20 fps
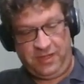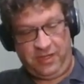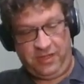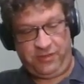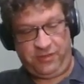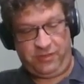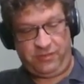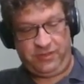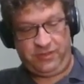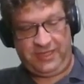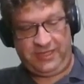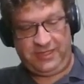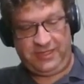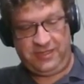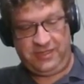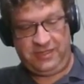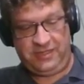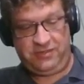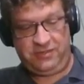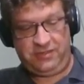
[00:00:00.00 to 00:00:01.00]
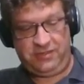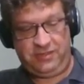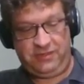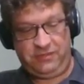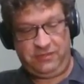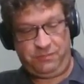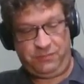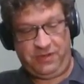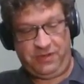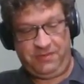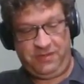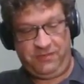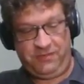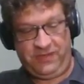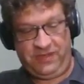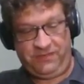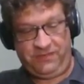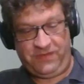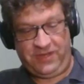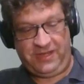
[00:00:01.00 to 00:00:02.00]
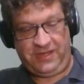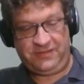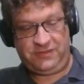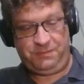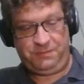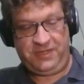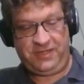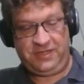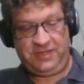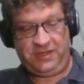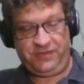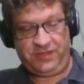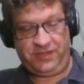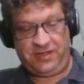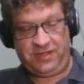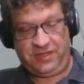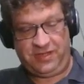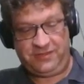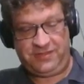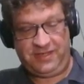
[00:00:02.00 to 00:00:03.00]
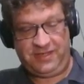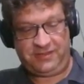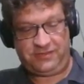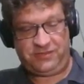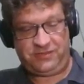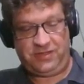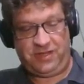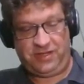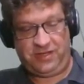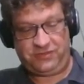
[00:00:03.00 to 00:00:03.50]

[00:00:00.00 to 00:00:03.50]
Other related primitive FIs, depending on the context,